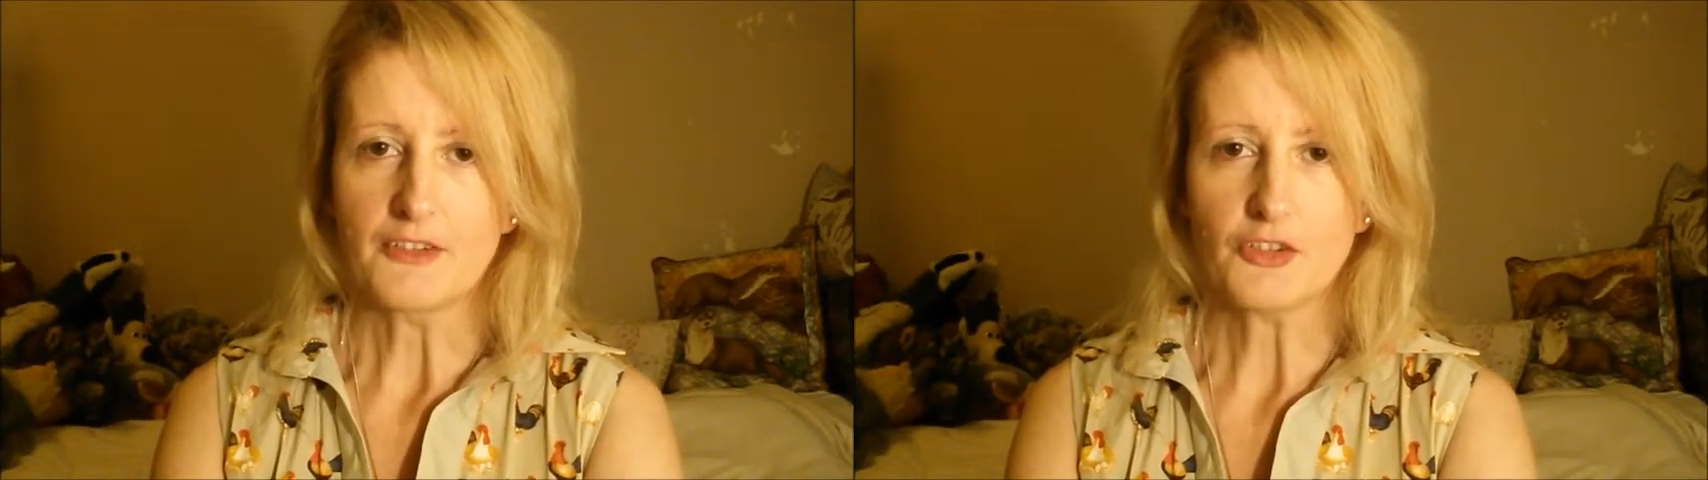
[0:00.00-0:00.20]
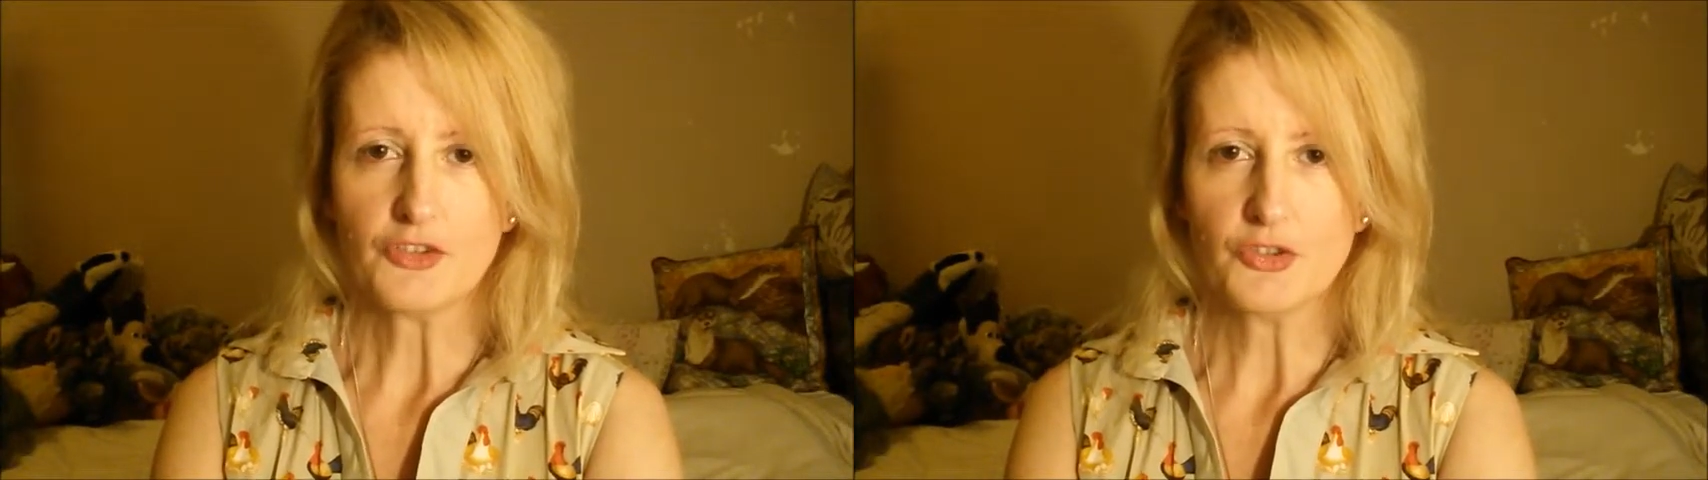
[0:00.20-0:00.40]

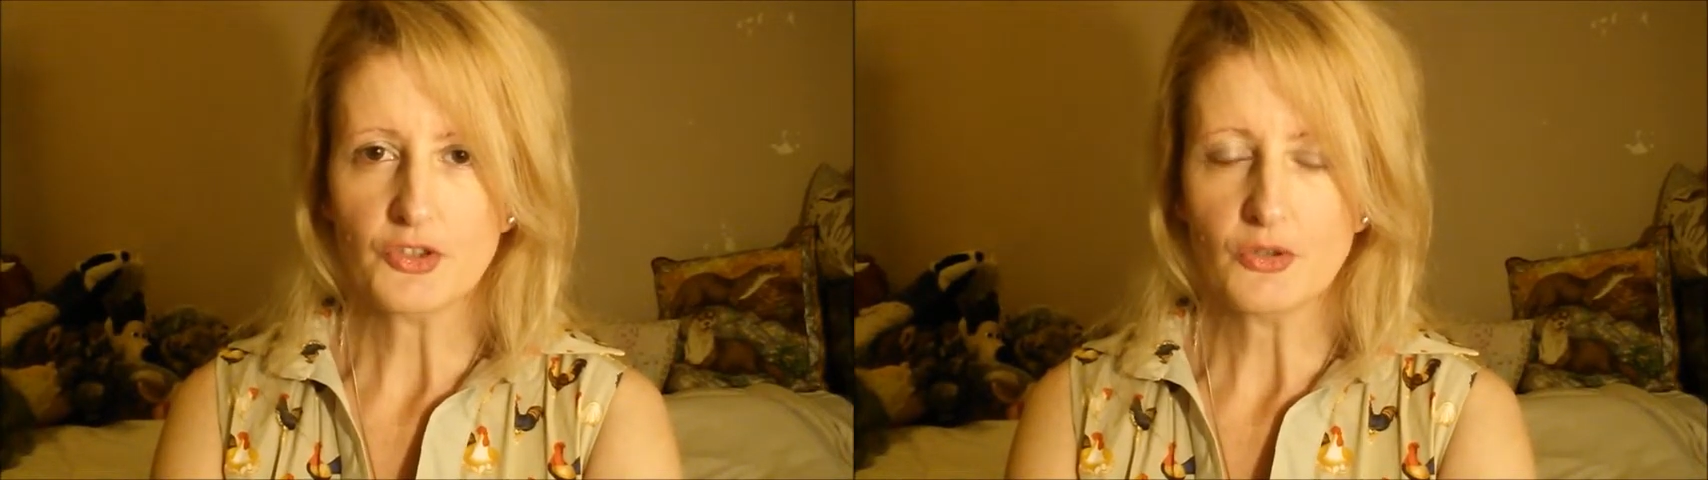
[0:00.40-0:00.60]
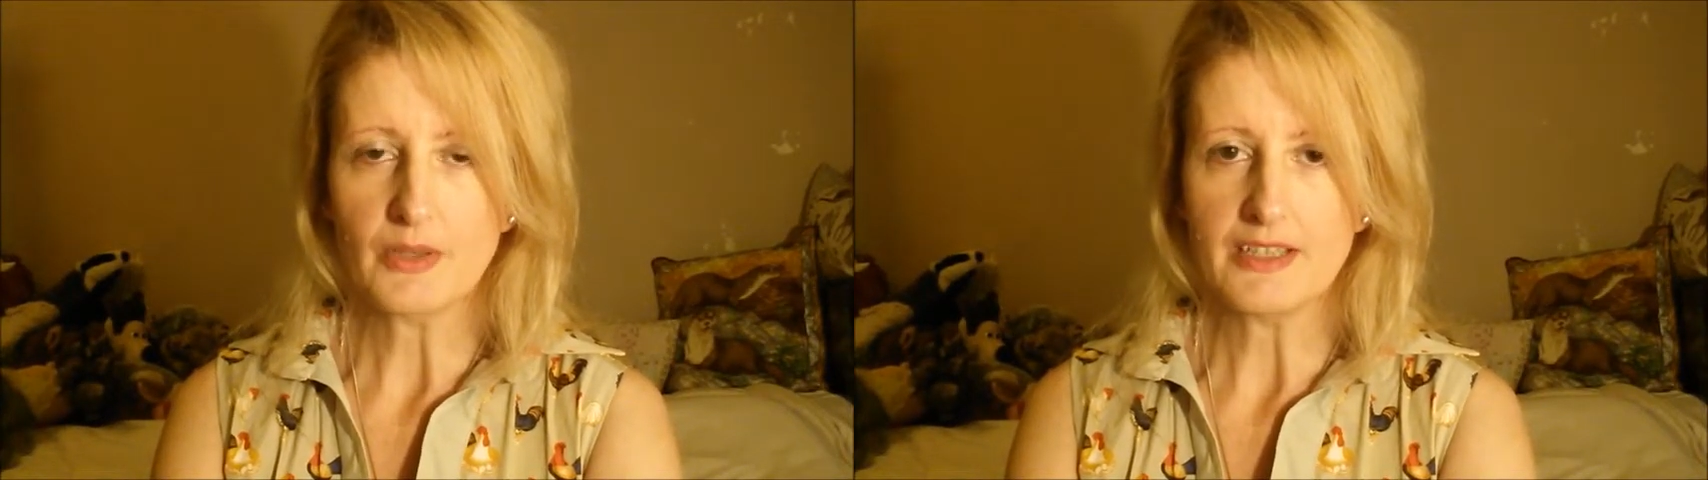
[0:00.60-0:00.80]
I'm not too
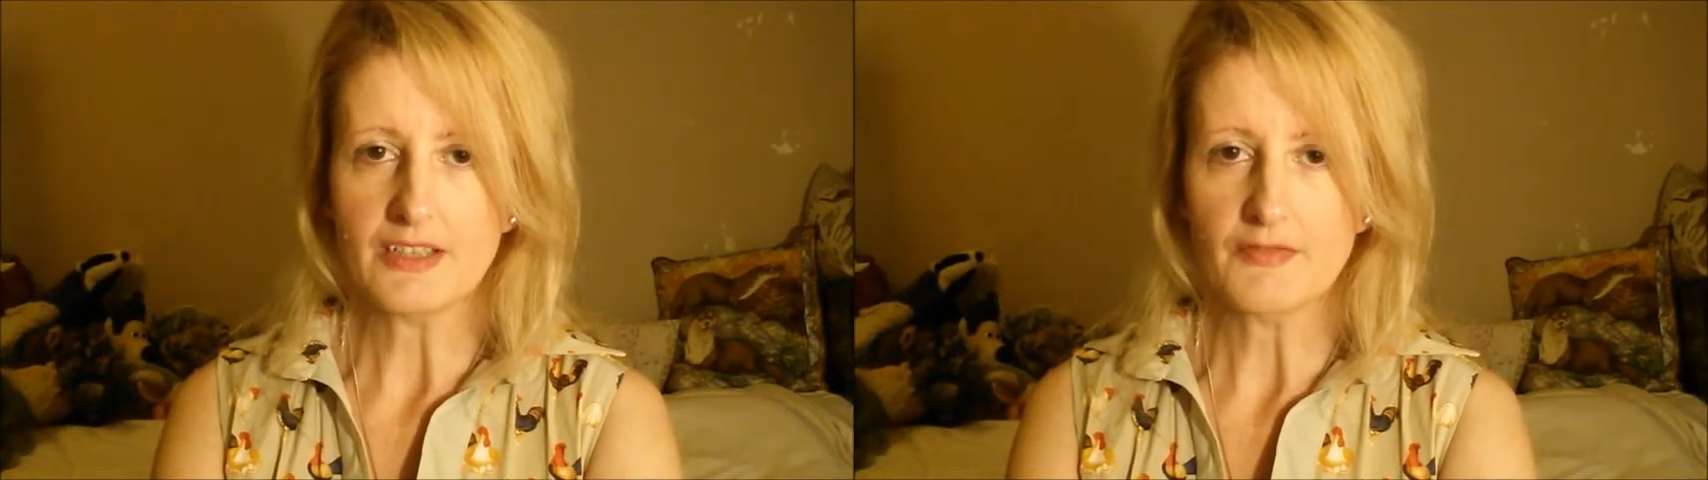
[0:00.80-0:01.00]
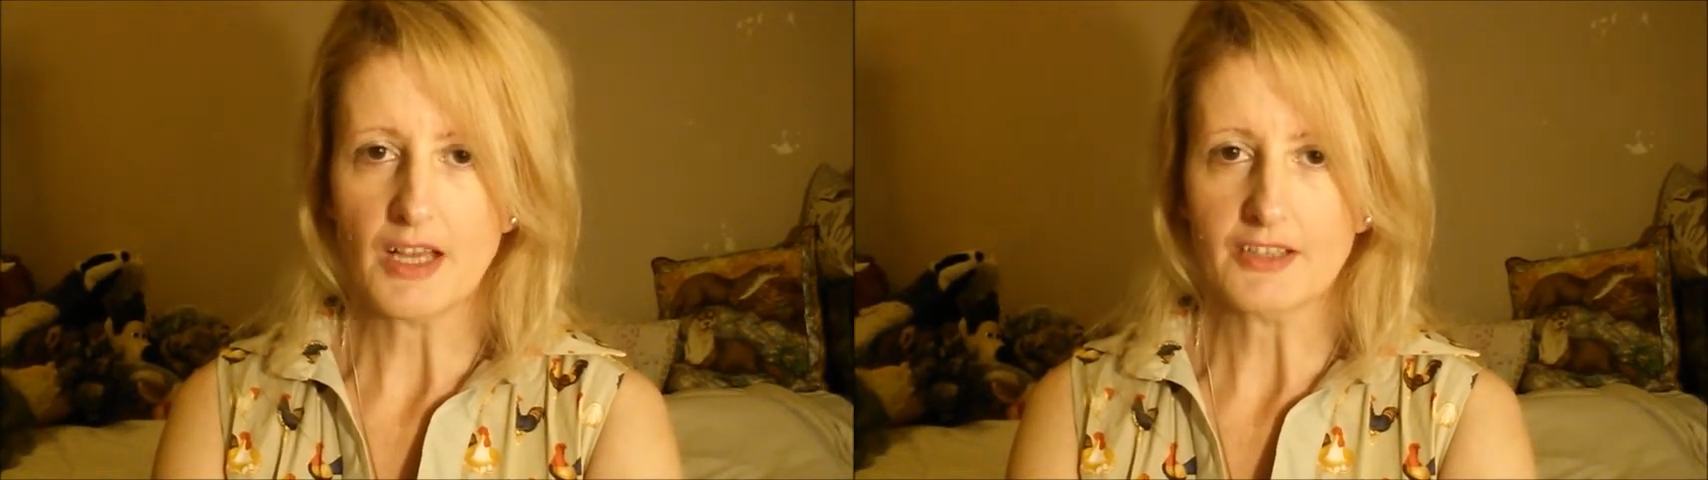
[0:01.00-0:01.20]
sure when
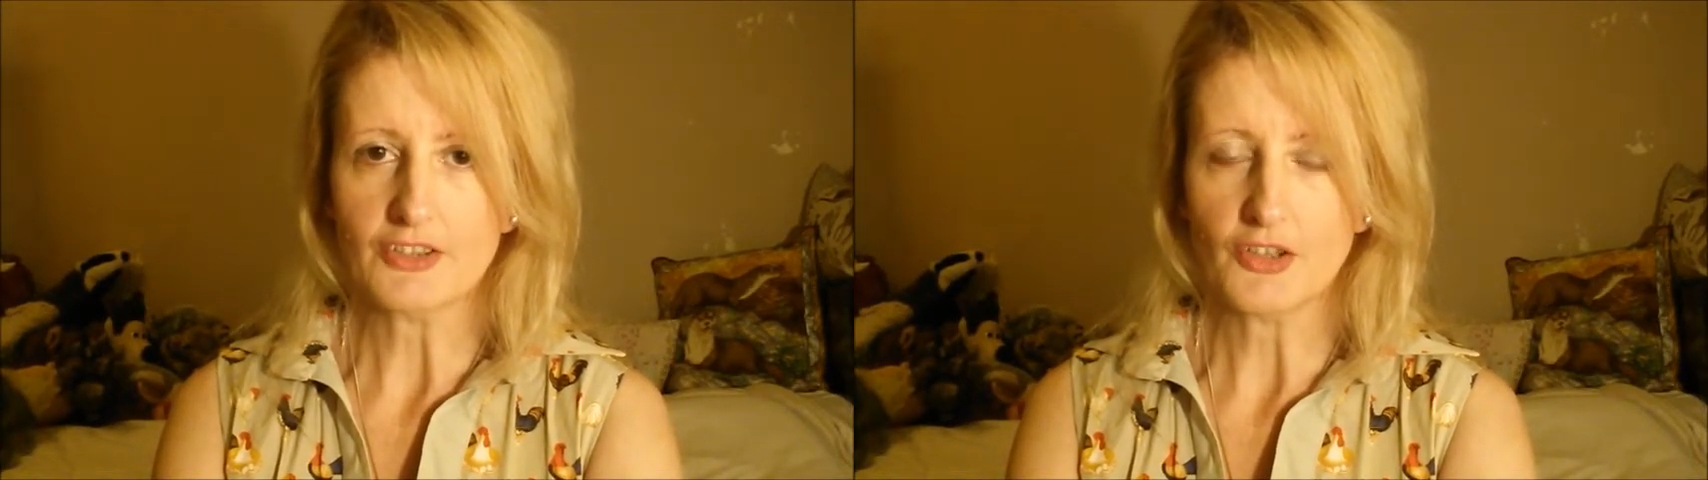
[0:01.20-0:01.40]
this vlog's